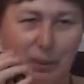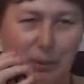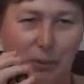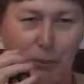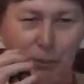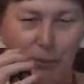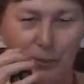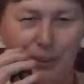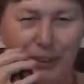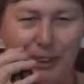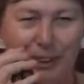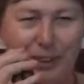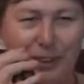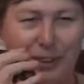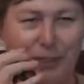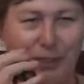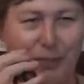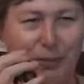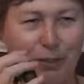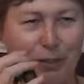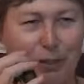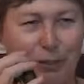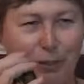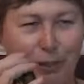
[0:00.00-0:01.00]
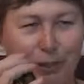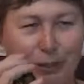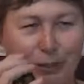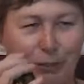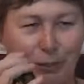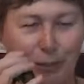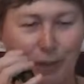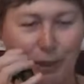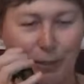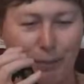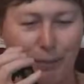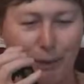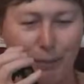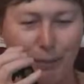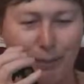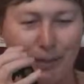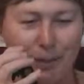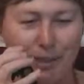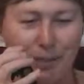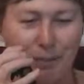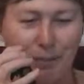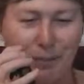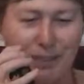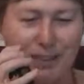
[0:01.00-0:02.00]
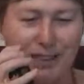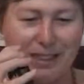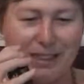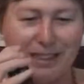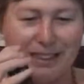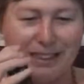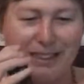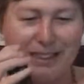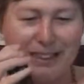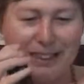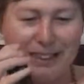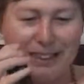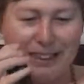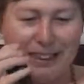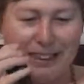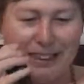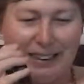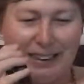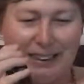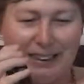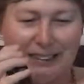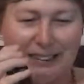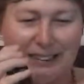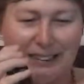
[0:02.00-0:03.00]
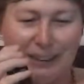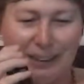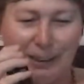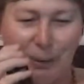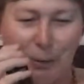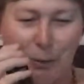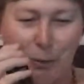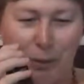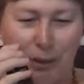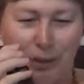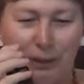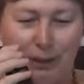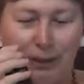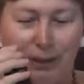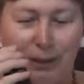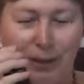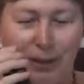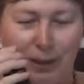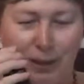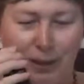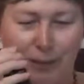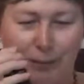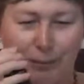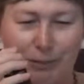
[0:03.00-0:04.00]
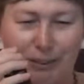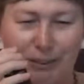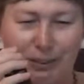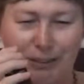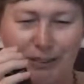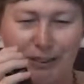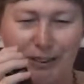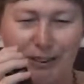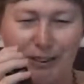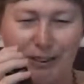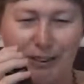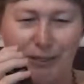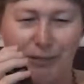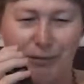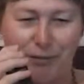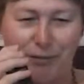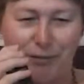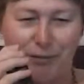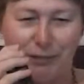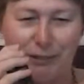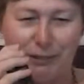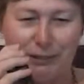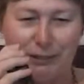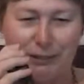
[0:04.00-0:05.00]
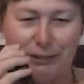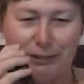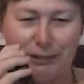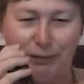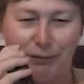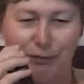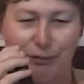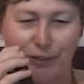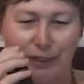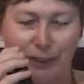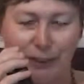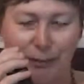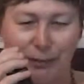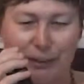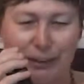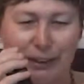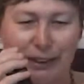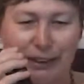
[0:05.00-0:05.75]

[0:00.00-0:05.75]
Well, thank you very much for coming back to me, ZL1. I'm sorry I've failed to